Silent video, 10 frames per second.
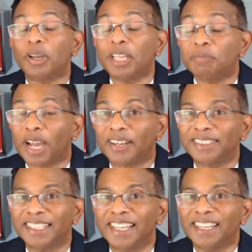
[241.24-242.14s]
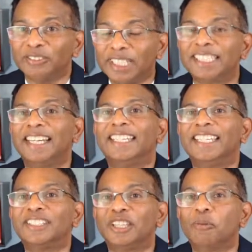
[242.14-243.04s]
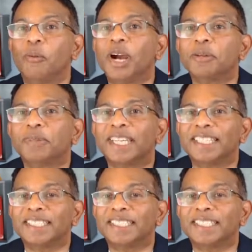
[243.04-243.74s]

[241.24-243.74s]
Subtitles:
about returning to the workplace.